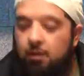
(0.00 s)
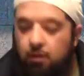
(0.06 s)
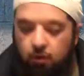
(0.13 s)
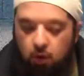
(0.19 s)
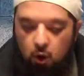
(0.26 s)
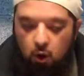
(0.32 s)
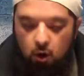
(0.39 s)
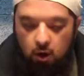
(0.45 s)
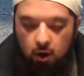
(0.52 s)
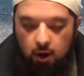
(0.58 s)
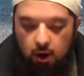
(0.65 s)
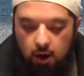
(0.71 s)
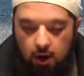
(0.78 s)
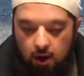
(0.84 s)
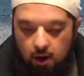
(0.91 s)
And
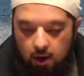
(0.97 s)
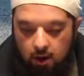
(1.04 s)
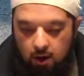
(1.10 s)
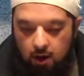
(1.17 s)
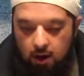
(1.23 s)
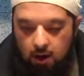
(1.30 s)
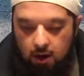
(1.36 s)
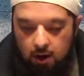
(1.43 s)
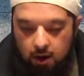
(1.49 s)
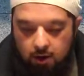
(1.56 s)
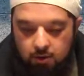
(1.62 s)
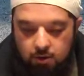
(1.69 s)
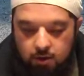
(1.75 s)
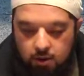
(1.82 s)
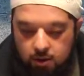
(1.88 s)
so
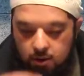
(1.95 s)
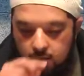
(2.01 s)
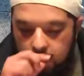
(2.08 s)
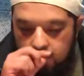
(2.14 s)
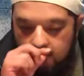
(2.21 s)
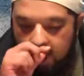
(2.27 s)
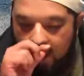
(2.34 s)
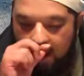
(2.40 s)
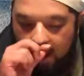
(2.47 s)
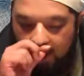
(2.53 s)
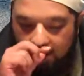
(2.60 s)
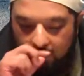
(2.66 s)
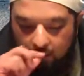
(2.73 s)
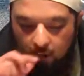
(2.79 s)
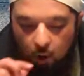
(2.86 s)
uh, they
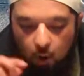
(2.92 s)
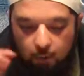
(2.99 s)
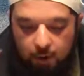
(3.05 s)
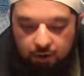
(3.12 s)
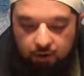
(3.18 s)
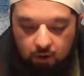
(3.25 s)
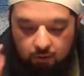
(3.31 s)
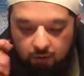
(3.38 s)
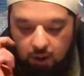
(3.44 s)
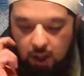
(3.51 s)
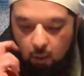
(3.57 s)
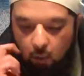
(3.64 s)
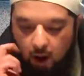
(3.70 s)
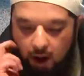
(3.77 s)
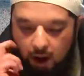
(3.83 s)
asked, O Messenger of
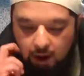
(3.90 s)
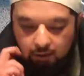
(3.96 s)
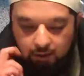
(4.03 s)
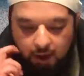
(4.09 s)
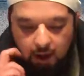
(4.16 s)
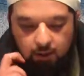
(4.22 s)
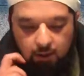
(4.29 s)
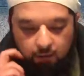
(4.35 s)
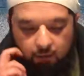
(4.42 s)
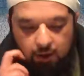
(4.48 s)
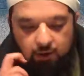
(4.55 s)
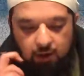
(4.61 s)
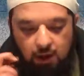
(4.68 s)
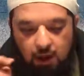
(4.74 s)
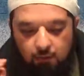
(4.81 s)
Allah, why is that the
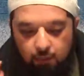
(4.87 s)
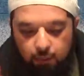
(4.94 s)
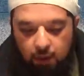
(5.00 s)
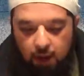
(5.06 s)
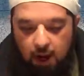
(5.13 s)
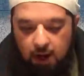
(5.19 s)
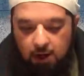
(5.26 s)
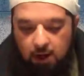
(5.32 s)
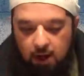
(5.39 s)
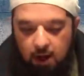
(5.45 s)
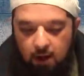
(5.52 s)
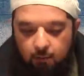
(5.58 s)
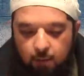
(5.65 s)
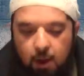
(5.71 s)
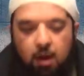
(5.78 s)
reason? He replied,
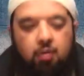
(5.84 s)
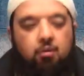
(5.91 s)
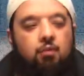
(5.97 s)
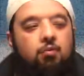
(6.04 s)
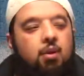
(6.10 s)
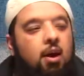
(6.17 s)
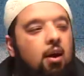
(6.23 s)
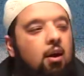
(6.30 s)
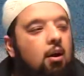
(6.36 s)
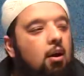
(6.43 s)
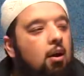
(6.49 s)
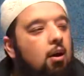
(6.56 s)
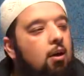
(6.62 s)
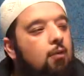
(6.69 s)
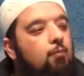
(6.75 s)
because of
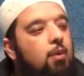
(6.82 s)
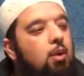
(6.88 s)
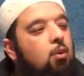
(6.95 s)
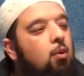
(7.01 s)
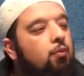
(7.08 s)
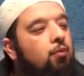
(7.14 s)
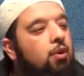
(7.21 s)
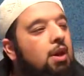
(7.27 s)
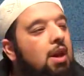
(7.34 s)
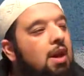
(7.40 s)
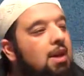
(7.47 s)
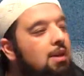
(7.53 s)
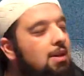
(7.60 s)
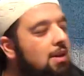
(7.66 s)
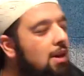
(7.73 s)
their
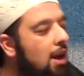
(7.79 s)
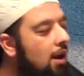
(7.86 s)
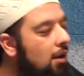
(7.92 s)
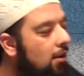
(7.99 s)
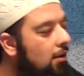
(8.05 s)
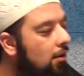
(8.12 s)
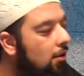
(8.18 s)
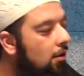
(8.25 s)
bikufrihinna.